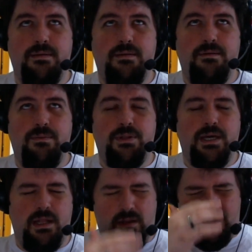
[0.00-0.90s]
With
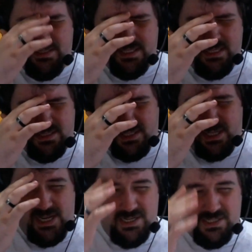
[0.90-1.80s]
HoloLens on
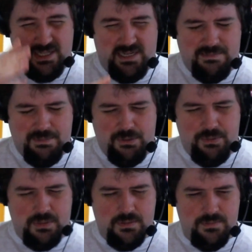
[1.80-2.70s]
stage, they
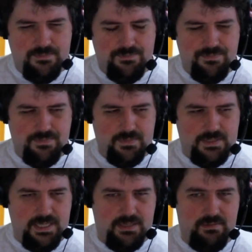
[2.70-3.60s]
demoed.
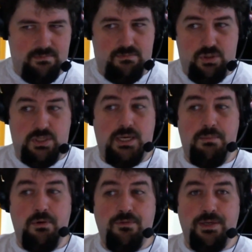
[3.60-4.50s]
You could take a
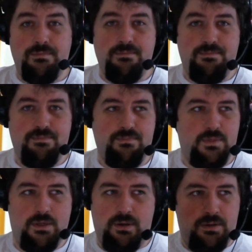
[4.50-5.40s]
movie.
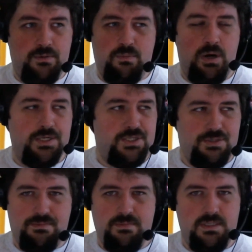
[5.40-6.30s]
Now I can watch.